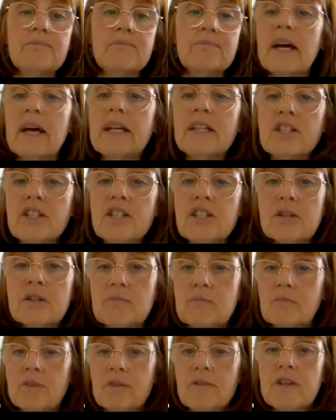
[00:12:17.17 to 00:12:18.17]

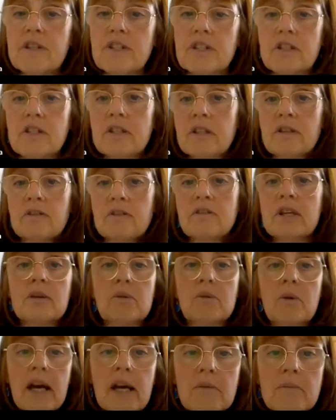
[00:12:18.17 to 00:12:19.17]
pension provision
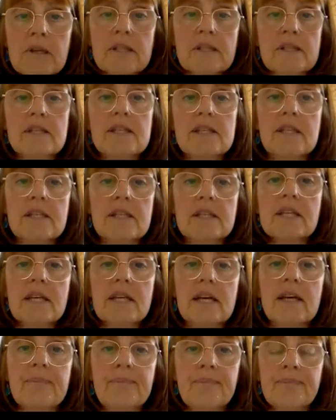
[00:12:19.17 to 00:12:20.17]
requirements at the
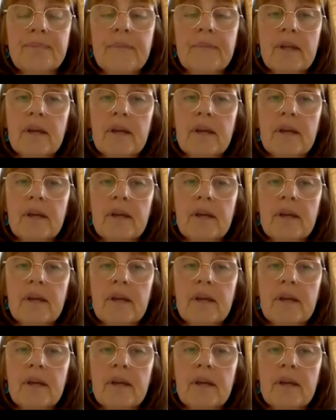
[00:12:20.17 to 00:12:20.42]
time.